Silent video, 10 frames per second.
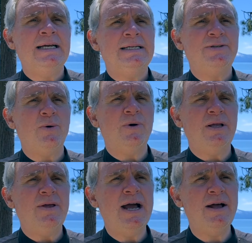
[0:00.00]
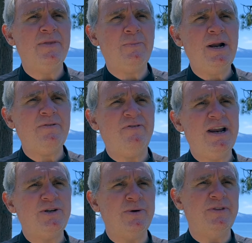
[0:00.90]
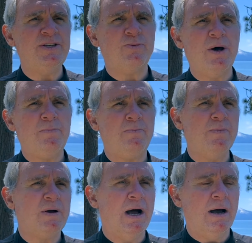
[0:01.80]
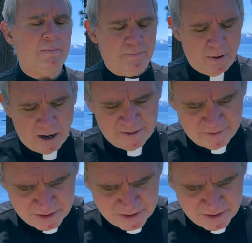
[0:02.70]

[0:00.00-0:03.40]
So I want to finish with this one part of